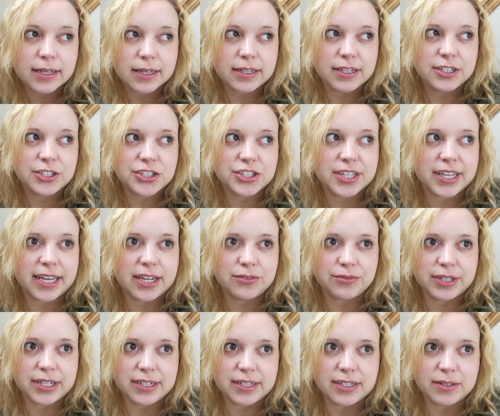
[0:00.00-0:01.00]
Initially,
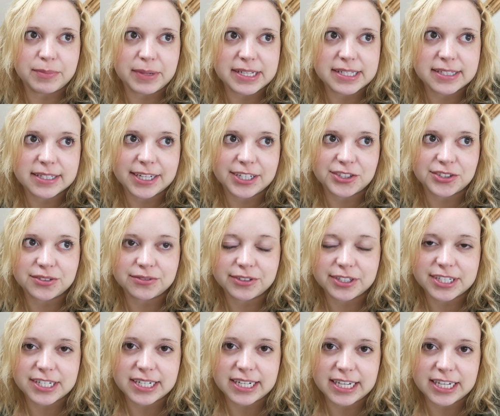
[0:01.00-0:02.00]
I'd written in my schedule
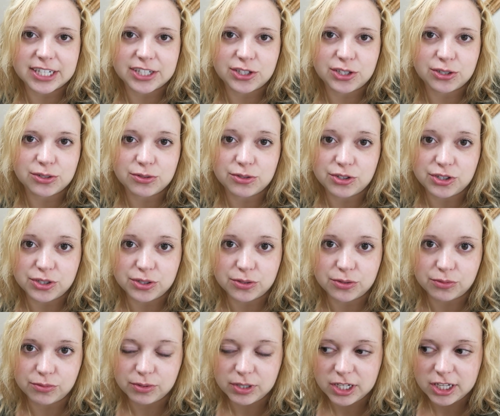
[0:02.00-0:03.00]
for today to
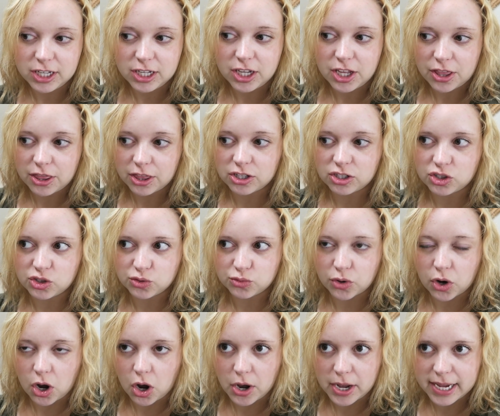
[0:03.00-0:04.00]
do the
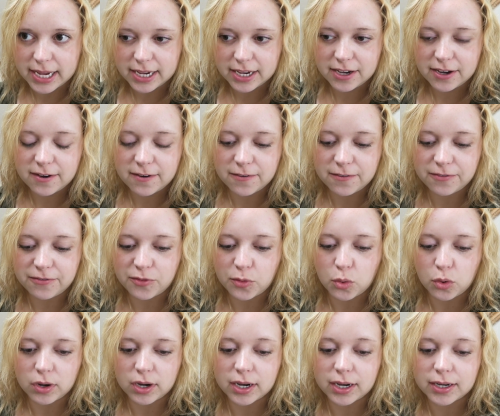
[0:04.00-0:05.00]
drawing
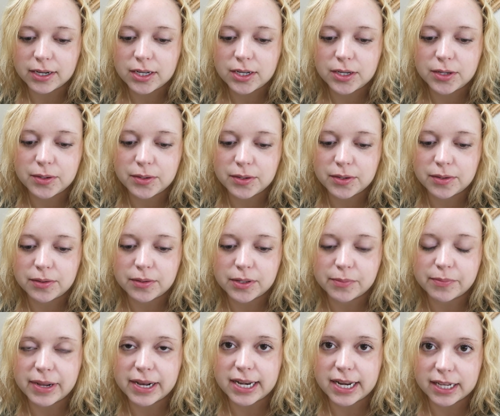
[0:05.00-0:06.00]
for
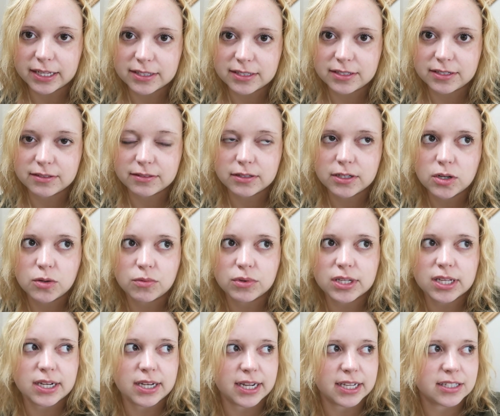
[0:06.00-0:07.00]
my next, well,
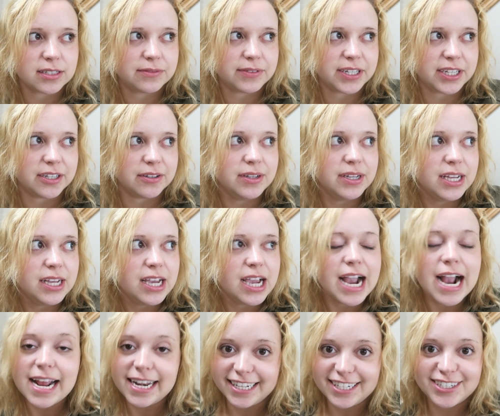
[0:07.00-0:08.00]
not next video.
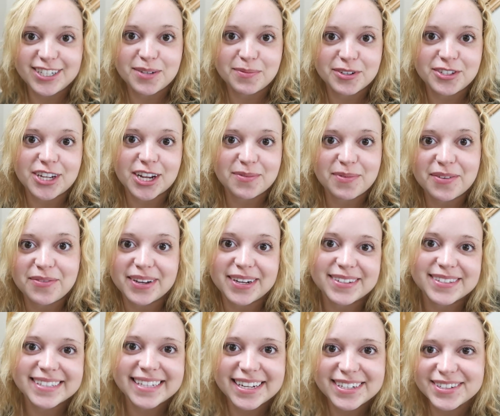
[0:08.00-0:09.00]
I need to double check my
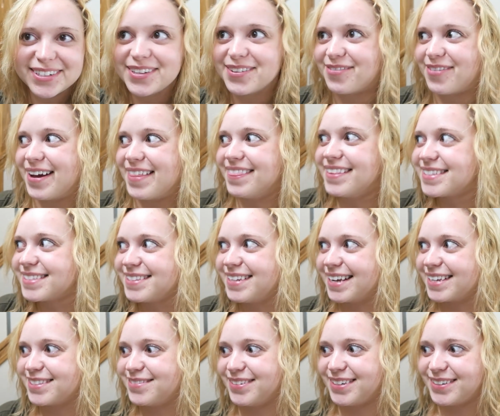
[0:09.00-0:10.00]
video schedule of when this
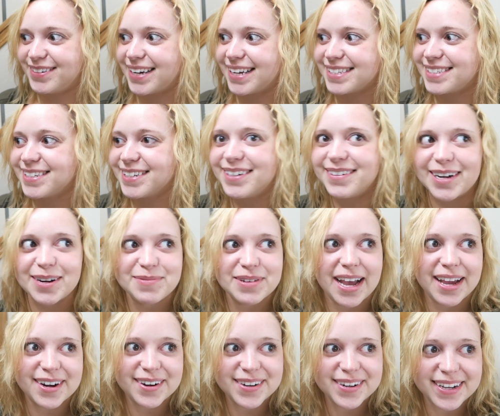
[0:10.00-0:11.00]
next video has to go
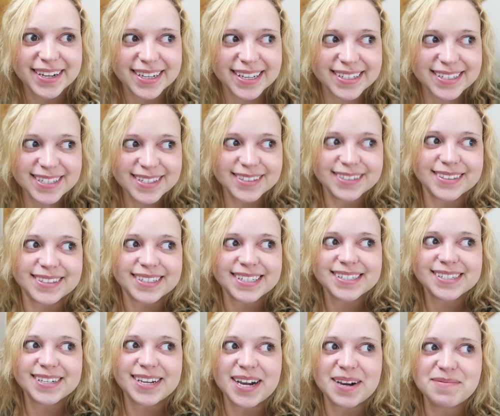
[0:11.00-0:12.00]
up. It's either
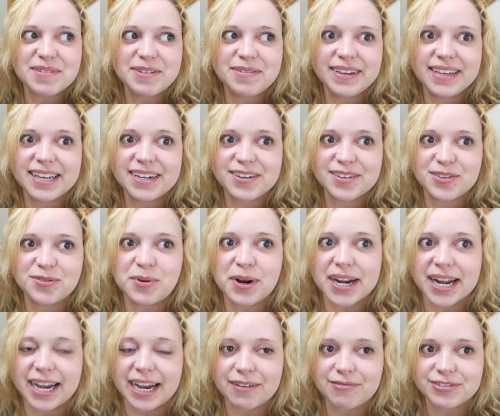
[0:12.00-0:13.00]
this coming weekend or the
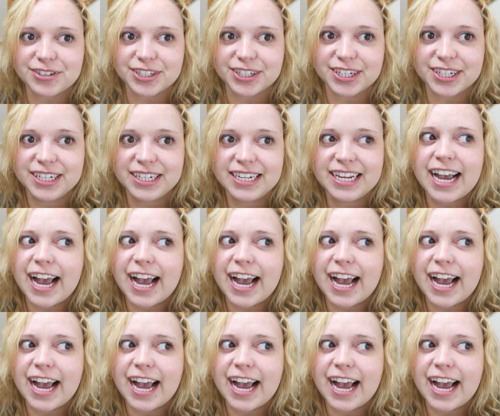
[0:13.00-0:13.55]
one after.